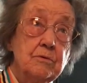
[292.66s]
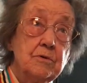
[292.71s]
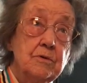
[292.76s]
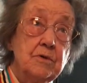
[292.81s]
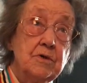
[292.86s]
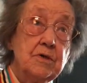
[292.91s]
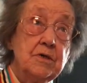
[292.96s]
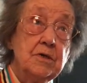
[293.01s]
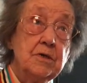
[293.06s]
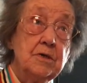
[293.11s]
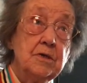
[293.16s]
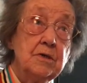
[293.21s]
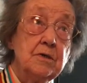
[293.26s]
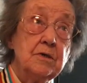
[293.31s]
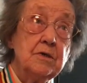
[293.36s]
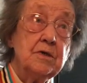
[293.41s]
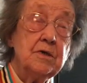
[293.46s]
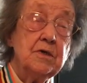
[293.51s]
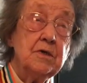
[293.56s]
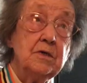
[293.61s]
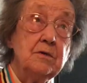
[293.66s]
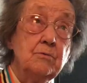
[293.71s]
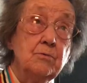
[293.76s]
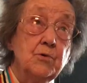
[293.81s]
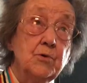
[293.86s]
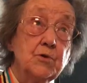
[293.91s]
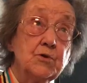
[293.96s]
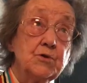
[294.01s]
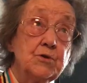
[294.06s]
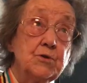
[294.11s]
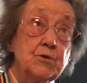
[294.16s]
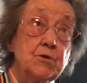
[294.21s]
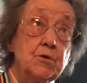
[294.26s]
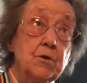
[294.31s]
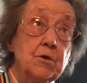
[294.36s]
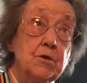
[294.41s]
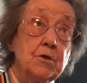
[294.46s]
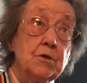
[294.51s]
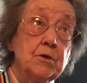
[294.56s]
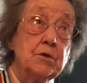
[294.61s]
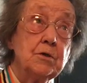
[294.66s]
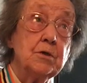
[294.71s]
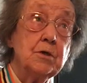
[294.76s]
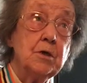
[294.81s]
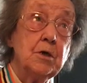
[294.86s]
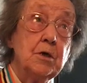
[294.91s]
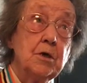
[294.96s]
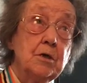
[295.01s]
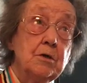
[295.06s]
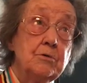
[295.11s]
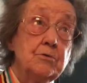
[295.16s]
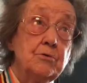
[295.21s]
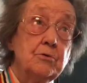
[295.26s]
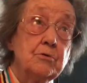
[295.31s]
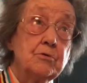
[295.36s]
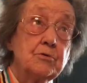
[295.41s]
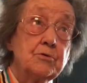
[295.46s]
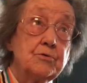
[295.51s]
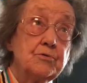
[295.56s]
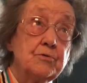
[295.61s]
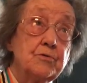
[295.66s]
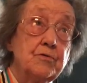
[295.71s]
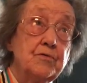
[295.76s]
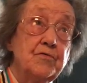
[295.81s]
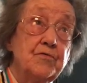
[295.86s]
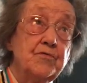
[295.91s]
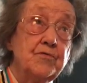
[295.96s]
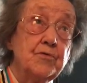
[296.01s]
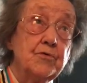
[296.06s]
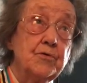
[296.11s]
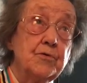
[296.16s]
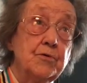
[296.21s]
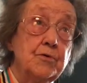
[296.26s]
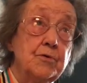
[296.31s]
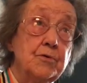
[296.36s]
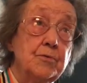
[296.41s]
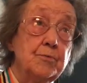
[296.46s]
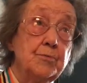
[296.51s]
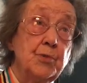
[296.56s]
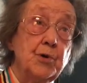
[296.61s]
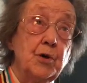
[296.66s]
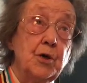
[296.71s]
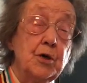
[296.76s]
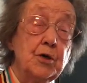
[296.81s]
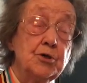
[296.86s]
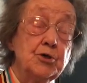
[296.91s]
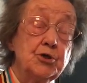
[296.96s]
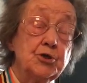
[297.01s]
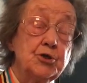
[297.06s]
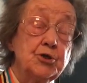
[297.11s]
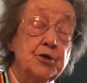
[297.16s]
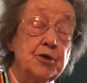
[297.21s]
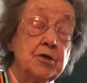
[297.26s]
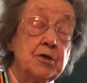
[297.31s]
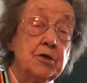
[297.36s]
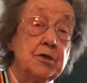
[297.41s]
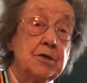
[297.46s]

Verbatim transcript: he was a doctor for burns.